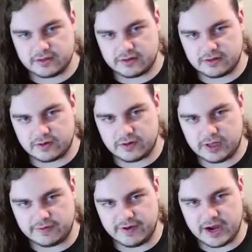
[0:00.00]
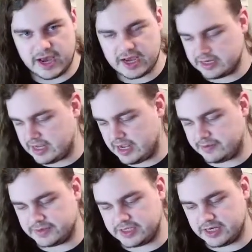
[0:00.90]
there are a lot of
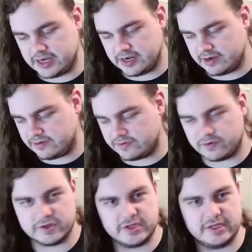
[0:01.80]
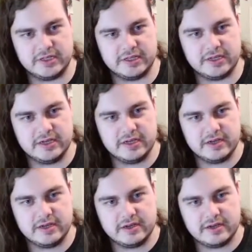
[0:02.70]
non-games today, unfortunately.
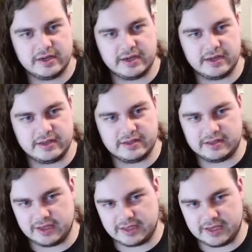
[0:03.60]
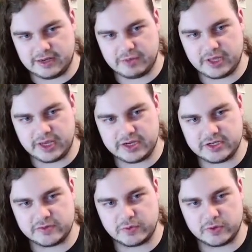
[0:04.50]
Like the
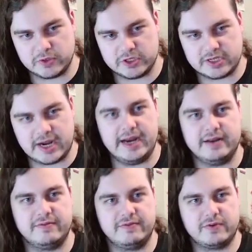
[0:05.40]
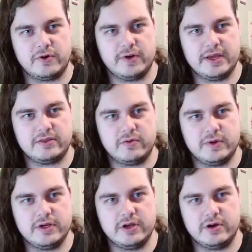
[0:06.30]
implications were just kind of thrown out the
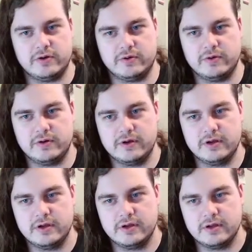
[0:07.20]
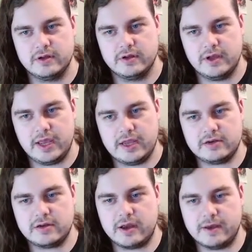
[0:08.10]
window. And
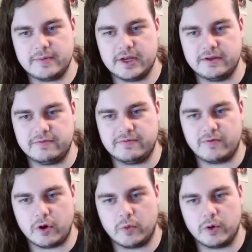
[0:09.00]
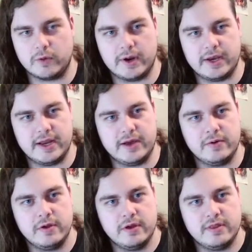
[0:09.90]
I'm gonna forewarn right now
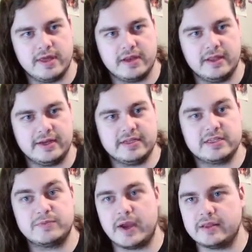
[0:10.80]
that, like, despite